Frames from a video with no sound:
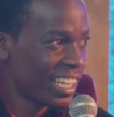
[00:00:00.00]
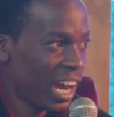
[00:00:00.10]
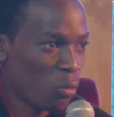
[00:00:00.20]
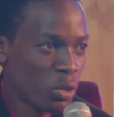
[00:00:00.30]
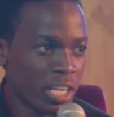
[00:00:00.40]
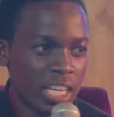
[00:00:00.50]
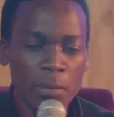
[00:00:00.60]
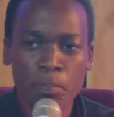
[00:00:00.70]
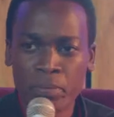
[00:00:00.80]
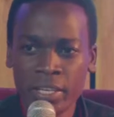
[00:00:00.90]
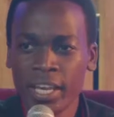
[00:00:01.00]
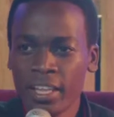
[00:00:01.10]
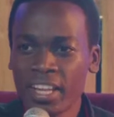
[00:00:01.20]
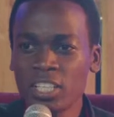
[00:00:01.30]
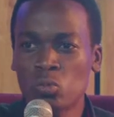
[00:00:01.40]
How will he be?
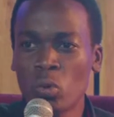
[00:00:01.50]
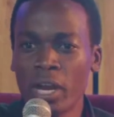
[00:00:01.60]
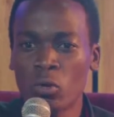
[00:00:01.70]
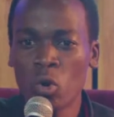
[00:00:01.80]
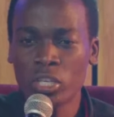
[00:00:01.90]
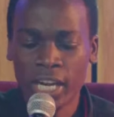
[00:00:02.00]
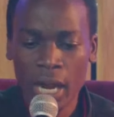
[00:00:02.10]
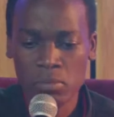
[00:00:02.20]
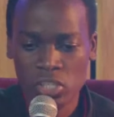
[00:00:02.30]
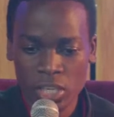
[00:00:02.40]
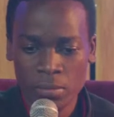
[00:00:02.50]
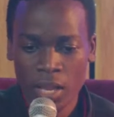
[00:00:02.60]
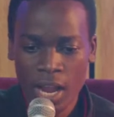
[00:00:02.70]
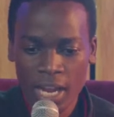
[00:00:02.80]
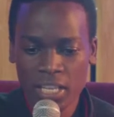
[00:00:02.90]
That is where God comes in.
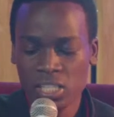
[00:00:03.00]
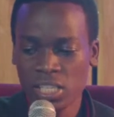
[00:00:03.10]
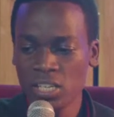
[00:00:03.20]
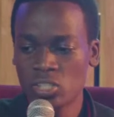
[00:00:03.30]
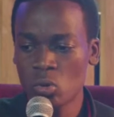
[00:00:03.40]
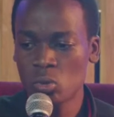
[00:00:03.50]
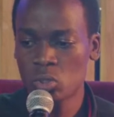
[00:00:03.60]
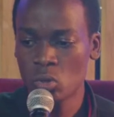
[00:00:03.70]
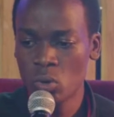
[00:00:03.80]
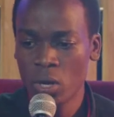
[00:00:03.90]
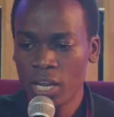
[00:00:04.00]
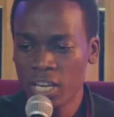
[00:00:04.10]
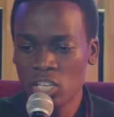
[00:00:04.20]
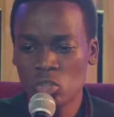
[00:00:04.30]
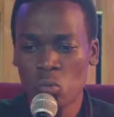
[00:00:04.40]
And he says also
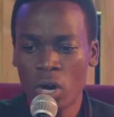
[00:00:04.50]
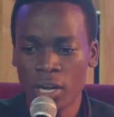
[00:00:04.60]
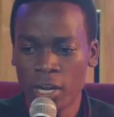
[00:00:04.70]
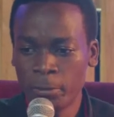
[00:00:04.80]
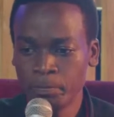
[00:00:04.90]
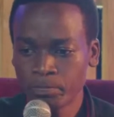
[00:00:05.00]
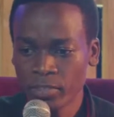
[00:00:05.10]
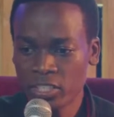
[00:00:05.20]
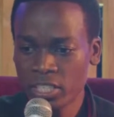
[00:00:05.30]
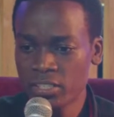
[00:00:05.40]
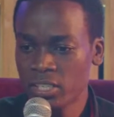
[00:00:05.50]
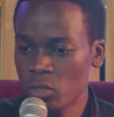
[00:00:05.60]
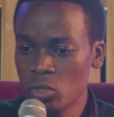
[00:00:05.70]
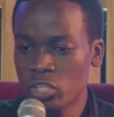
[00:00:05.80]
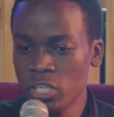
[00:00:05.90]
in his word, he says,
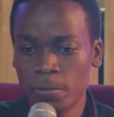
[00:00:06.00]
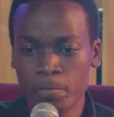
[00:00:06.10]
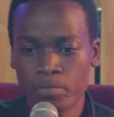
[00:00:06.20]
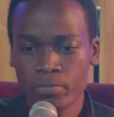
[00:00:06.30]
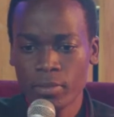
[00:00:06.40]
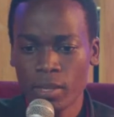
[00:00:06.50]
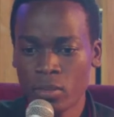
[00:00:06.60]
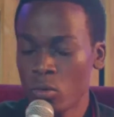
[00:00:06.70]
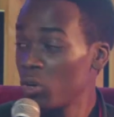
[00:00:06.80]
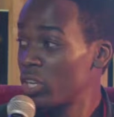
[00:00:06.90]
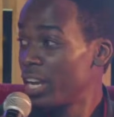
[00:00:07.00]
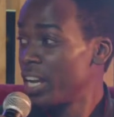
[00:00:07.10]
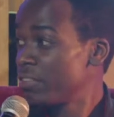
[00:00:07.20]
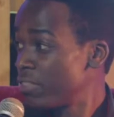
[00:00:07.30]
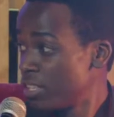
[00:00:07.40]
you see, the world can
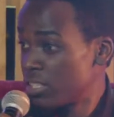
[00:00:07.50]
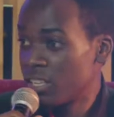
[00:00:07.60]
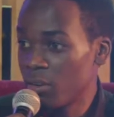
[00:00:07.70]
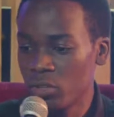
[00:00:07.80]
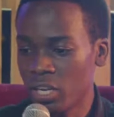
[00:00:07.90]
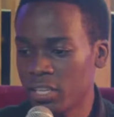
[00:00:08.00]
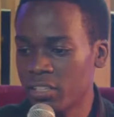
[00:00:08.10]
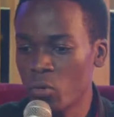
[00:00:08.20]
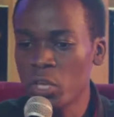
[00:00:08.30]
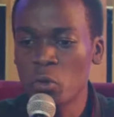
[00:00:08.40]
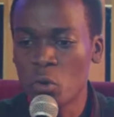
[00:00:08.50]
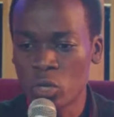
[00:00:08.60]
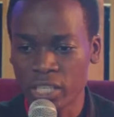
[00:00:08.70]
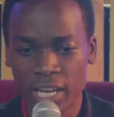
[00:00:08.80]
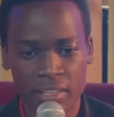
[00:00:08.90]
advise the way you
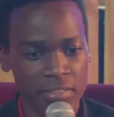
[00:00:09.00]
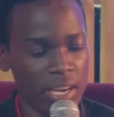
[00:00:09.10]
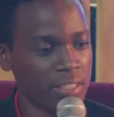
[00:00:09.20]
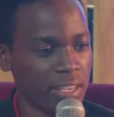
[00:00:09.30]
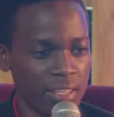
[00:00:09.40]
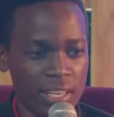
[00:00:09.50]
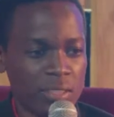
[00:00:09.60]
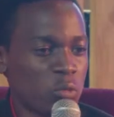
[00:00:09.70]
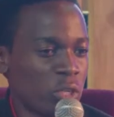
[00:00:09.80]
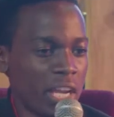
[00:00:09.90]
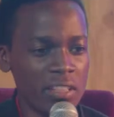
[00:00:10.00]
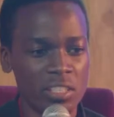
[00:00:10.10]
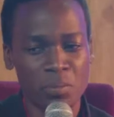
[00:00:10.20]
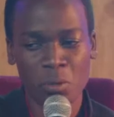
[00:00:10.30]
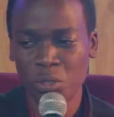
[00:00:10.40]
got advised, that it could
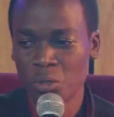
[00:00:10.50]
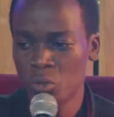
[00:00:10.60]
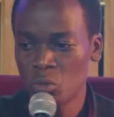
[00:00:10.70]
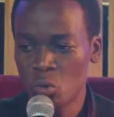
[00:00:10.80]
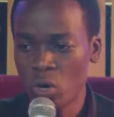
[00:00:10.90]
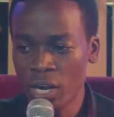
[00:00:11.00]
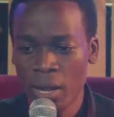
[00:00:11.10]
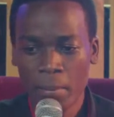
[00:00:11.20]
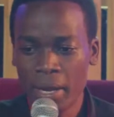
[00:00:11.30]
either spoil you or do what.